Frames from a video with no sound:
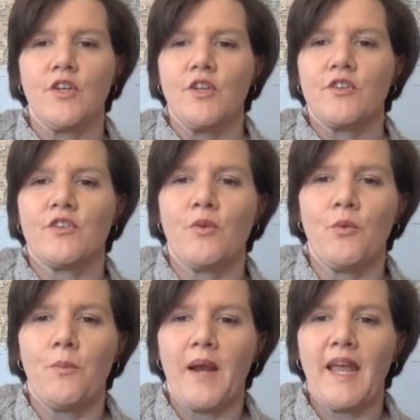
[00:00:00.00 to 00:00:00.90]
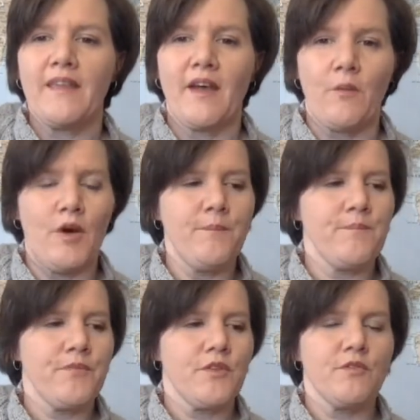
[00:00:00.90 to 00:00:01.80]
So we'll play that one,
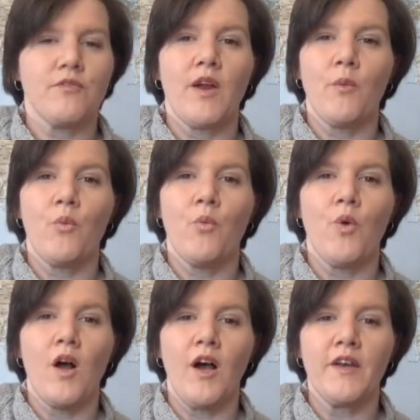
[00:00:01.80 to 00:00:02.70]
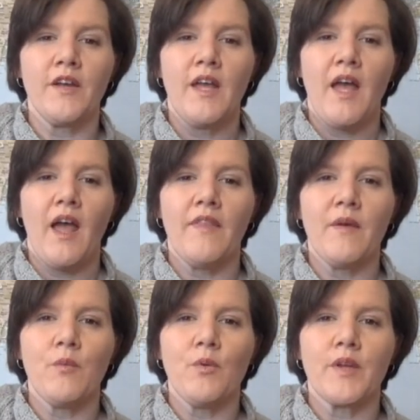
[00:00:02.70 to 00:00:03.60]
fret 1, and
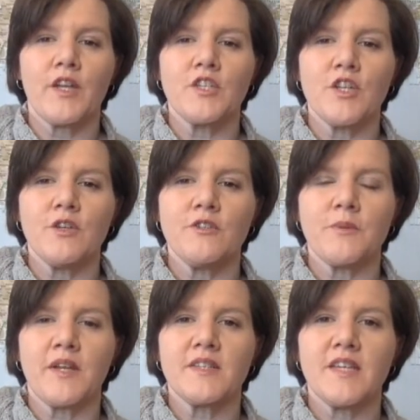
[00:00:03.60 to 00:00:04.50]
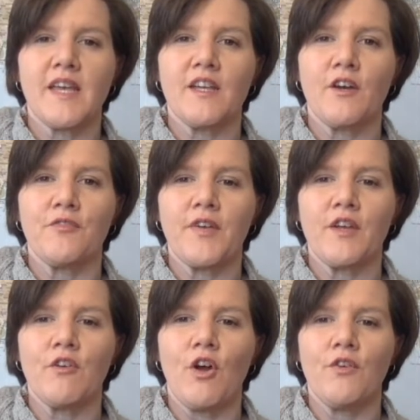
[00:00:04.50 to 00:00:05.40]
then what we're going to do is we're going to take our
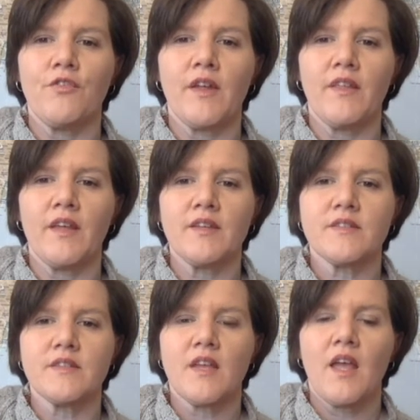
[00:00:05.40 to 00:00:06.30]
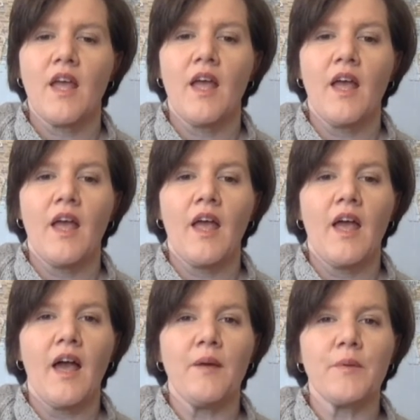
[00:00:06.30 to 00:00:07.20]
finger off like this,
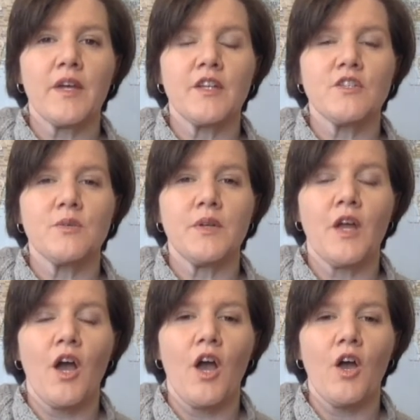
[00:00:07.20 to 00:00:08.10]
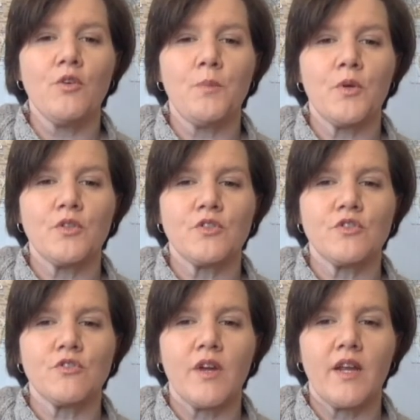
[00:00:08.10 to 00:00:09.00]
and we're going to do an open
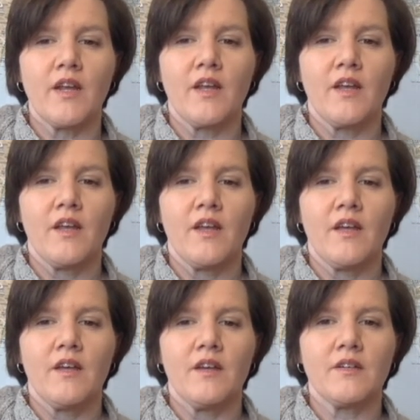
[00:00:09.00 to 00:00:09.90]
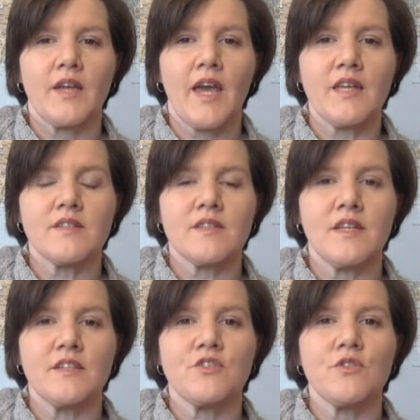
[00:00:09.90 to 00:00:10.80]
string. Okay, so
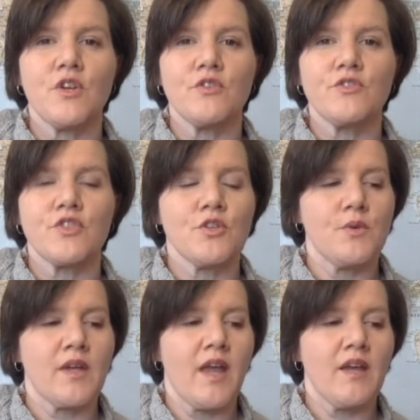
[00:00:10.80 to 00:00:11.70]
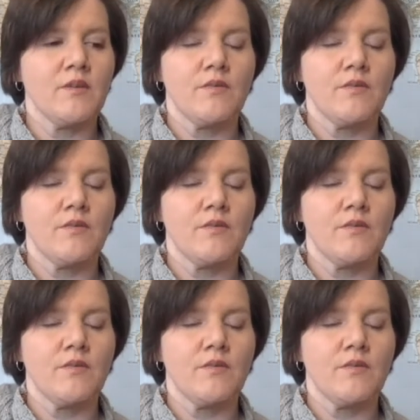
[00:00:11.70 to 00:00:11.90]
let's do those 2 again.